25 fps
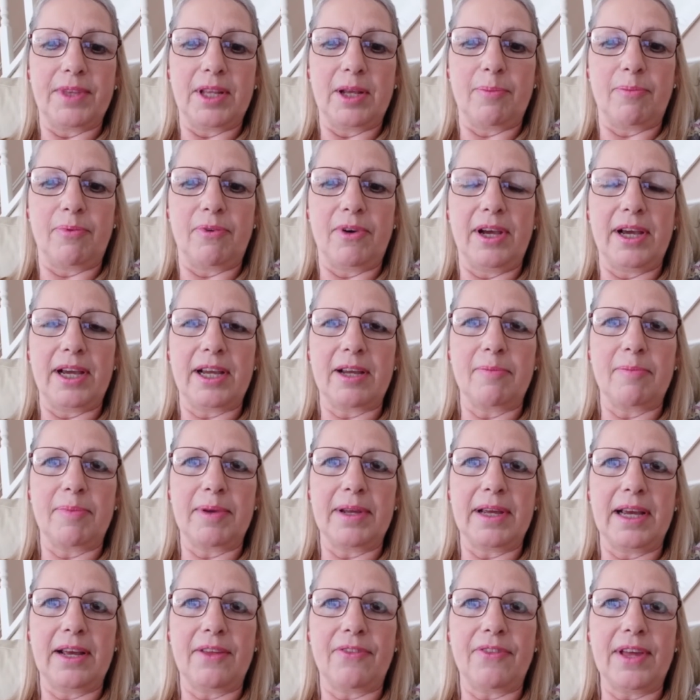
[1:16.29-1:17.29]
A prayer can
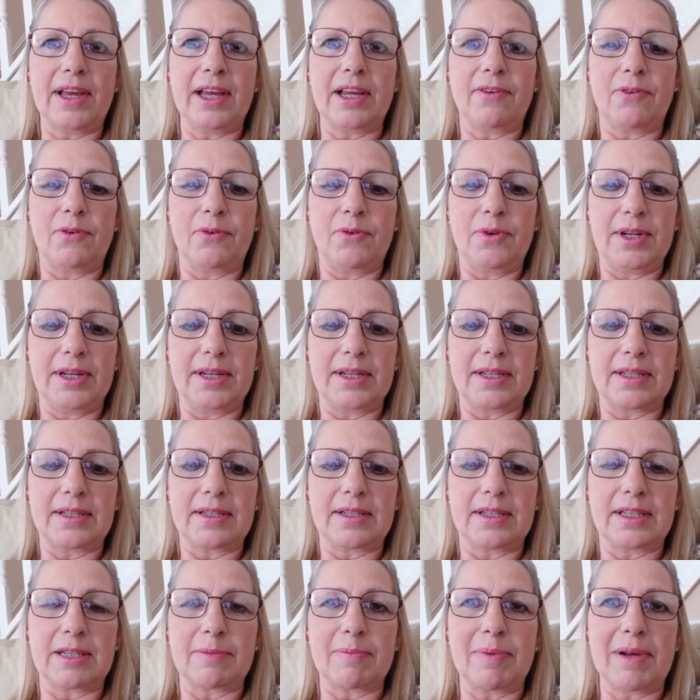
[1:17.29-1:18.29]
be our thankfulness
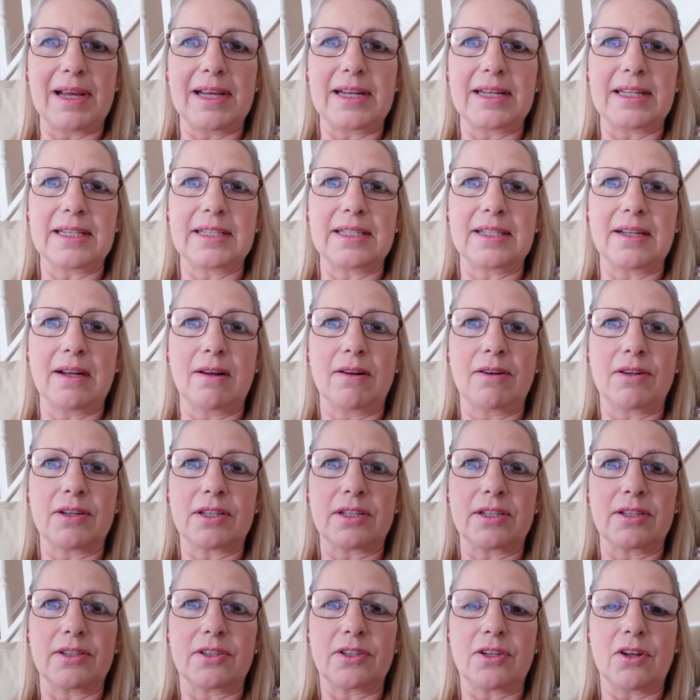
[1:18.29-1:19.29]
displayed in
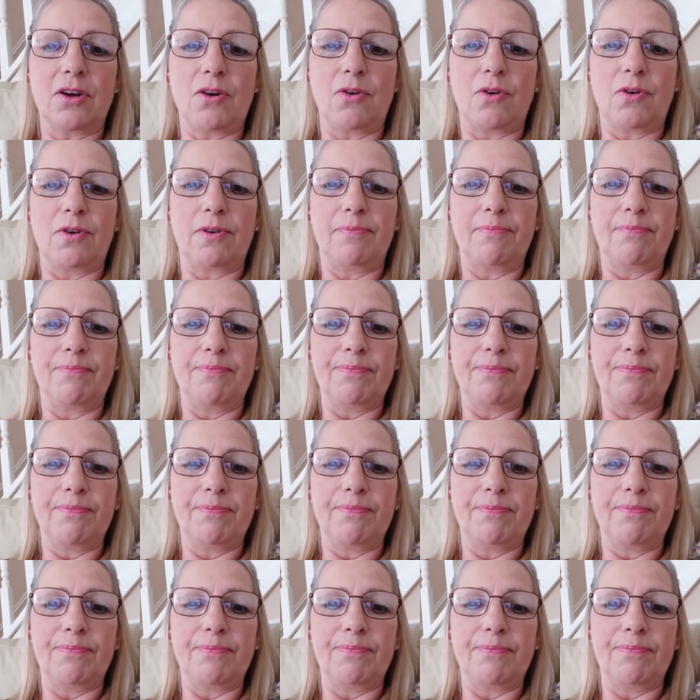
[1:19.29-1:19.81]
dance and song.